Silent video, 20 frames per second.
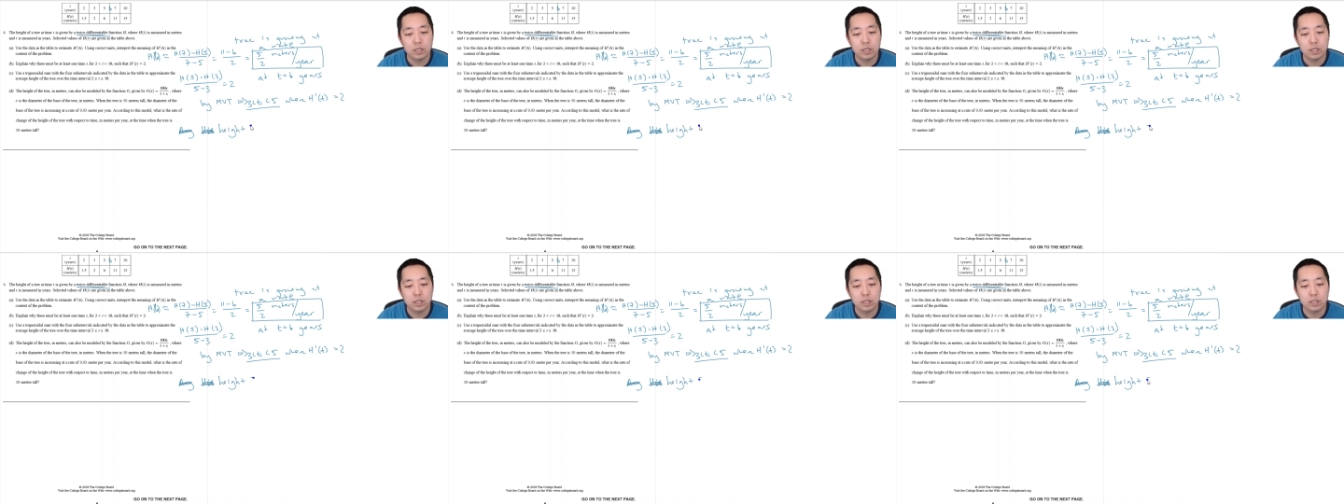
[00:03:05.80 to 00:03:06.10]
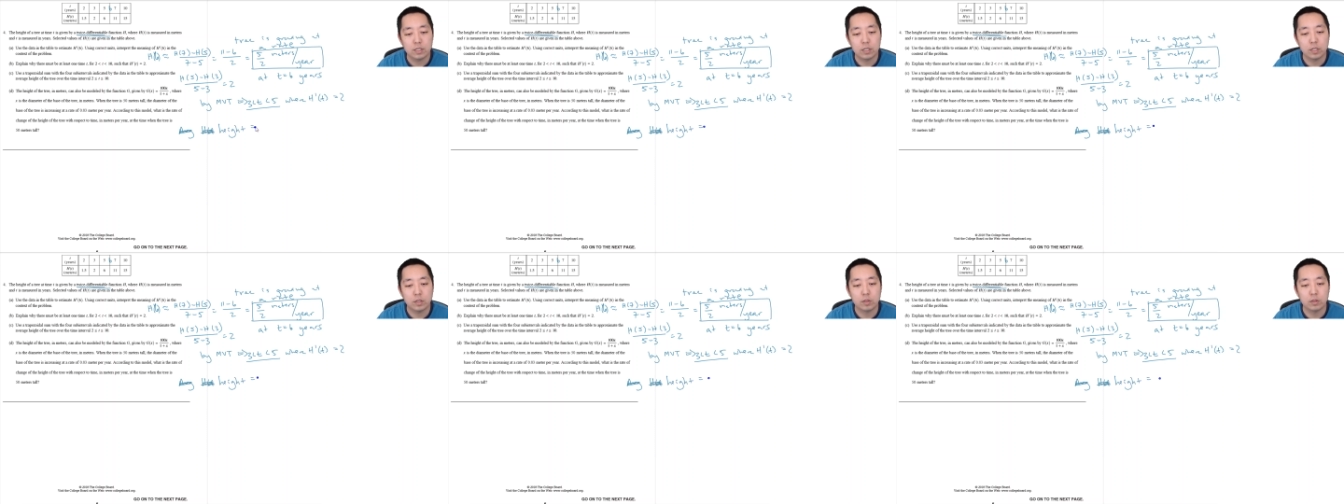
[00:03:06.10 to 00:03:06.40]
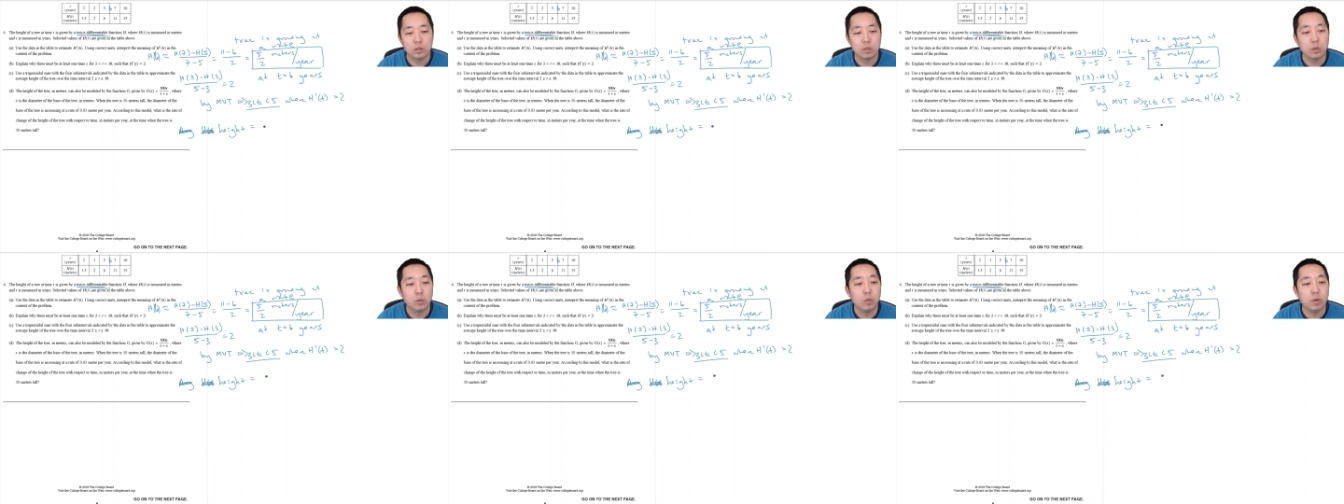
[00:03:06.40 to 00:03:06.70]
is equal
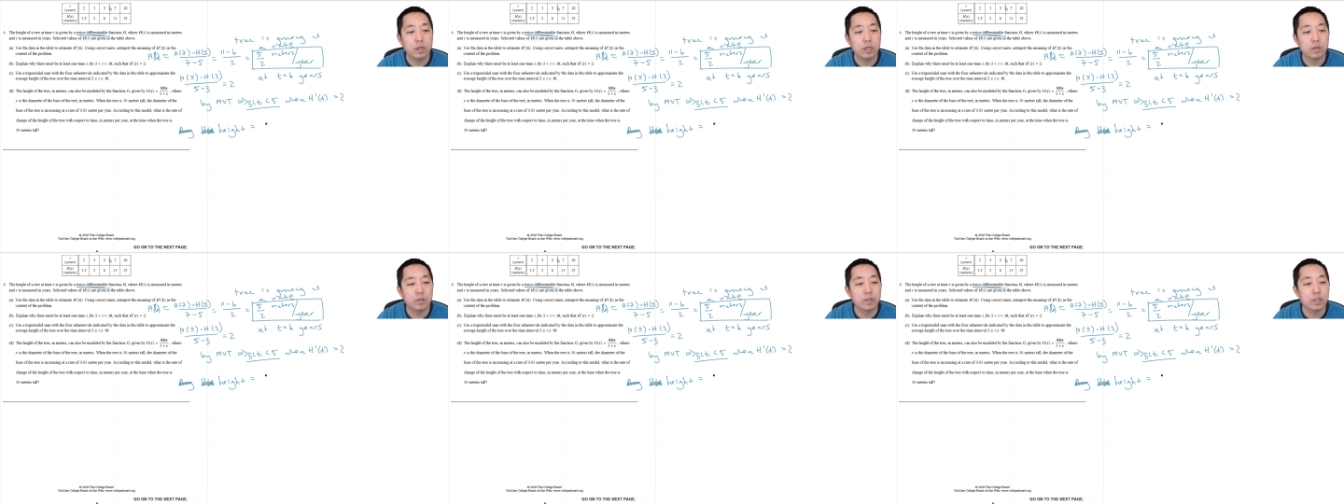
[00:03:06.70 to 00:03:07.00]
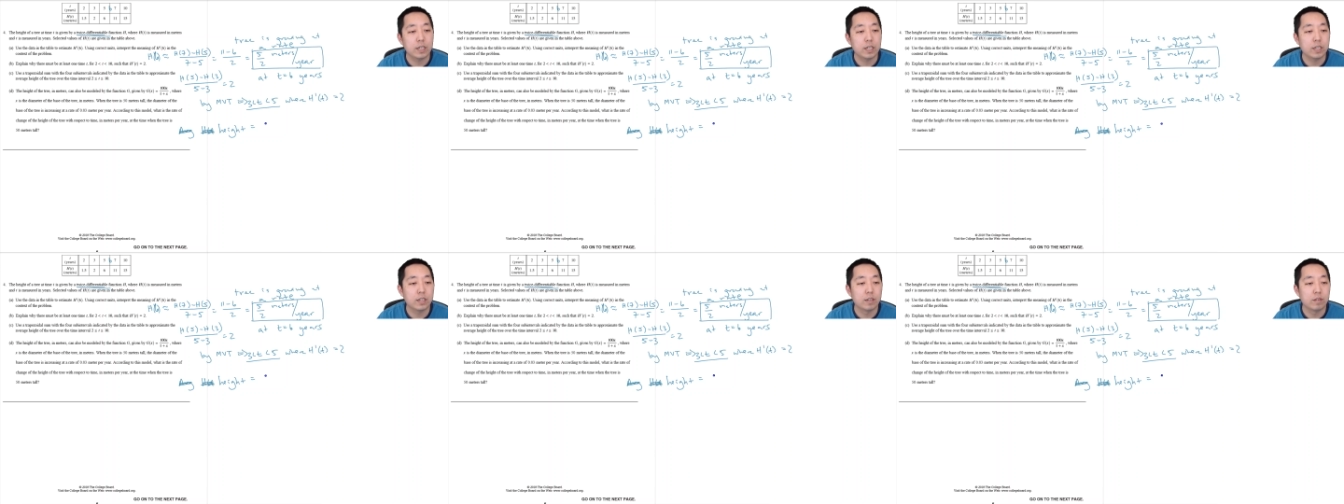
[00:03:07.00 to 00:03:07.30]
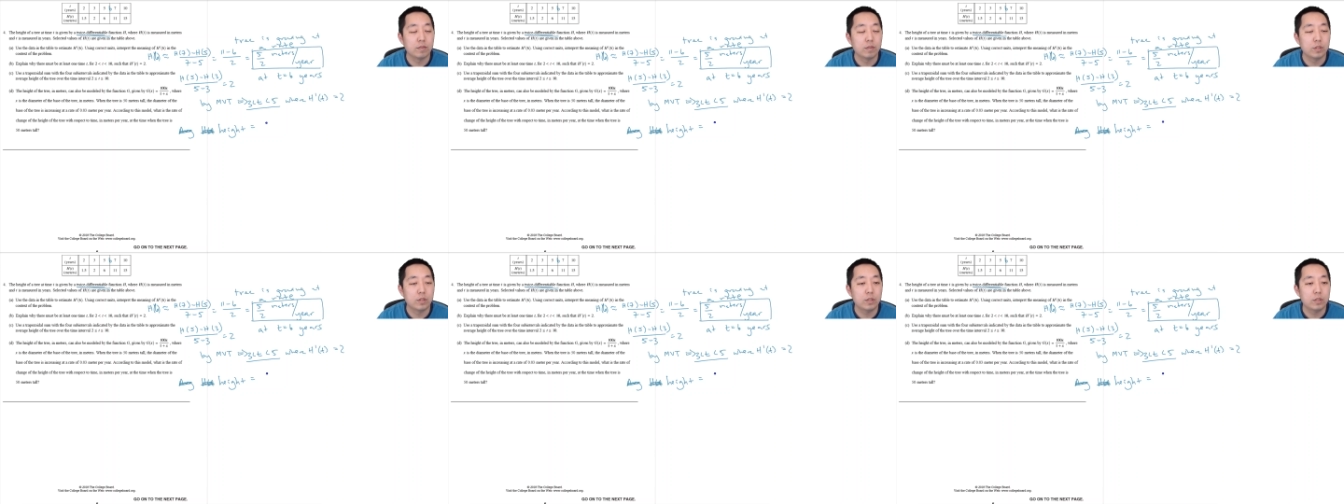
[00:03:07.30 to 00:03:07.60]
to one over the
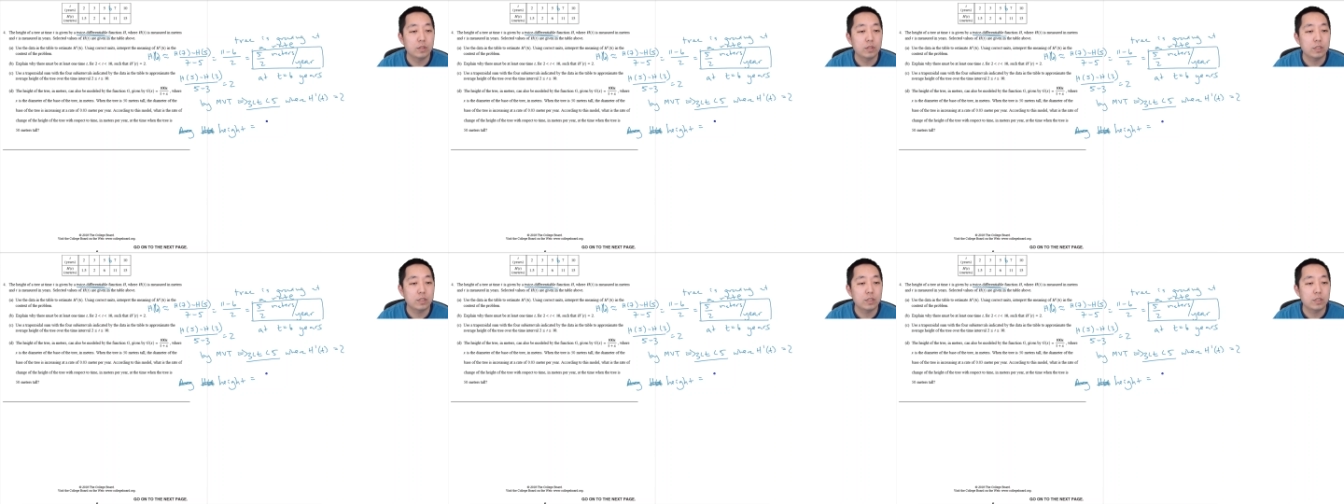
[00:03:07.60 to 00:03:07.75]
interval.